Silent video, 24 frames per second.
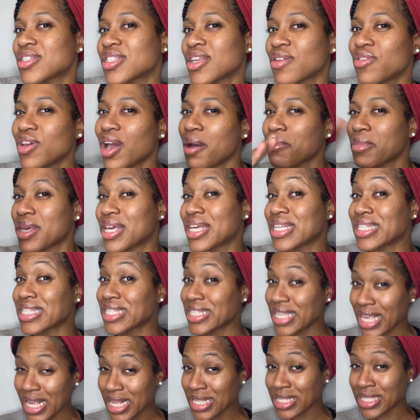stuff, you got to be
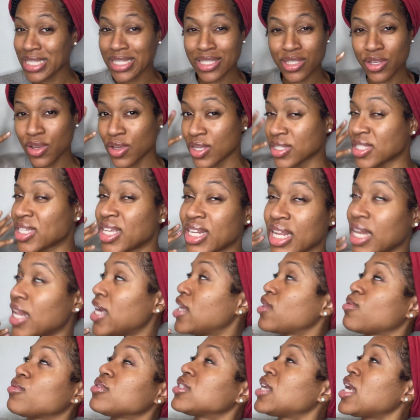consistent so you can see the
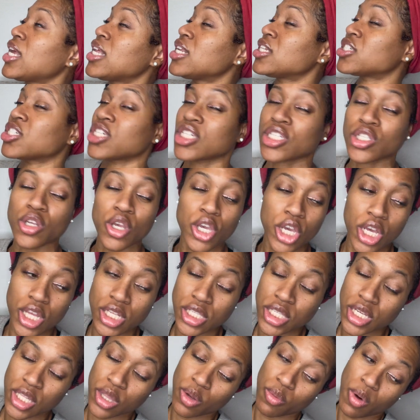length retention, so you can
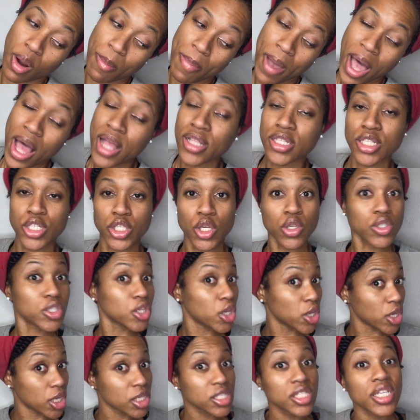see the Rapunzel, so
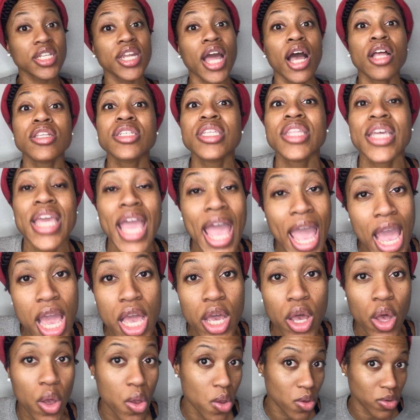you can see down to the
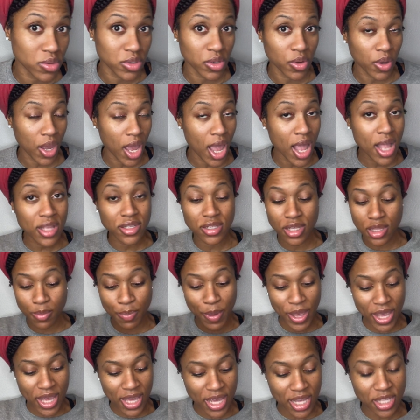ankles, okay, to the
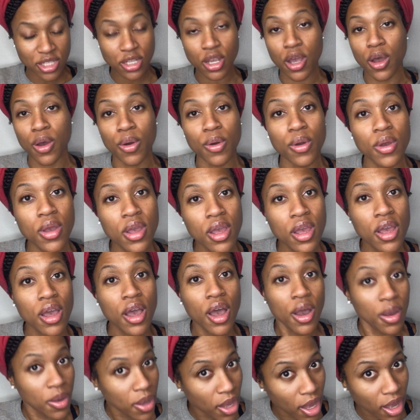pinky toe.
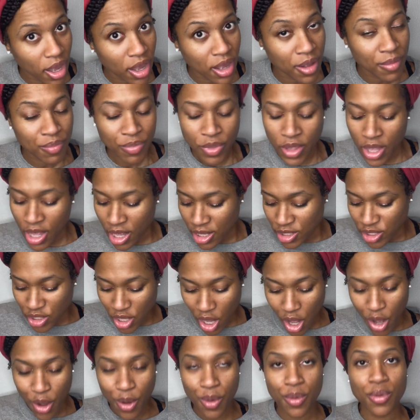Okay,
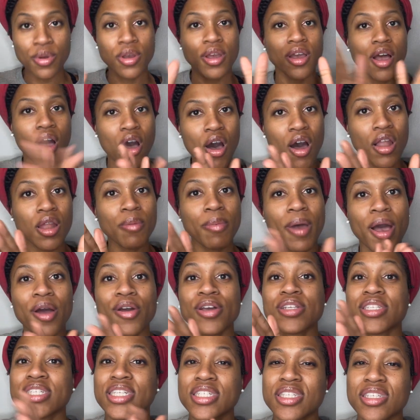so all about
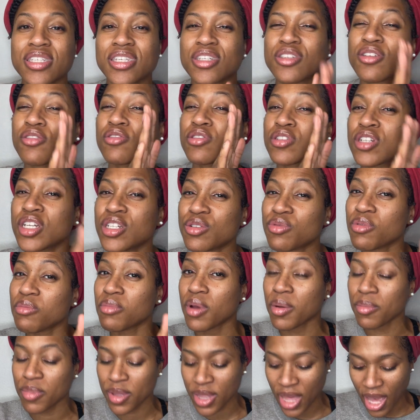consistency. So just
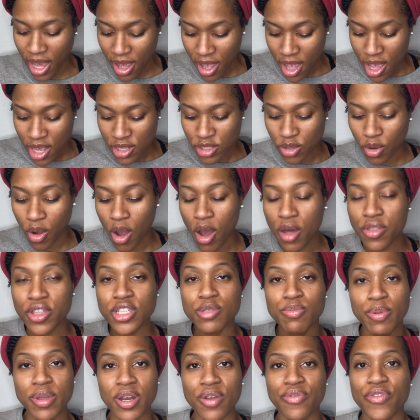remember that. So all these
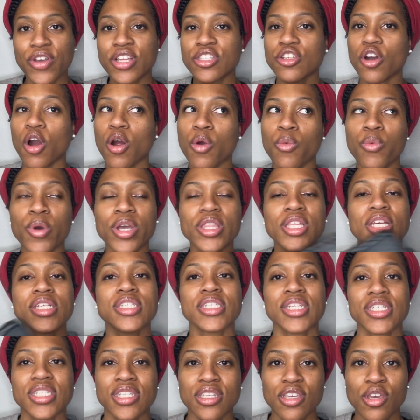benefits are with
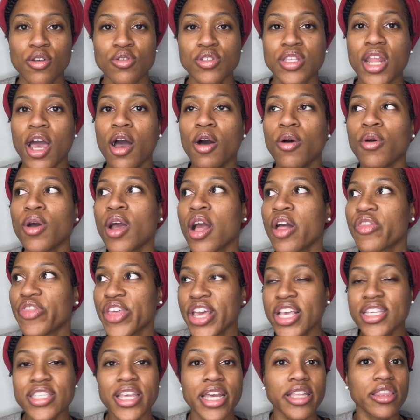consistent use. Now,
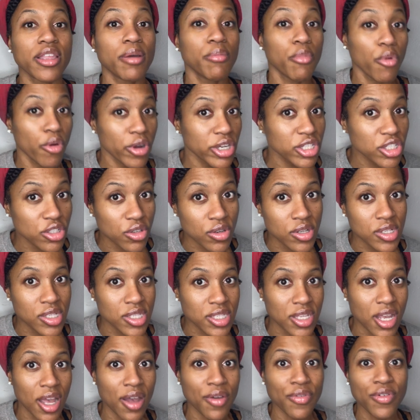things like the moisture and
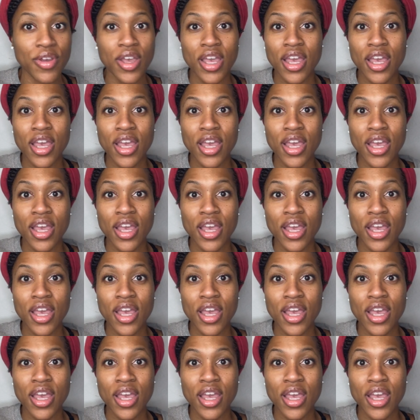stuff,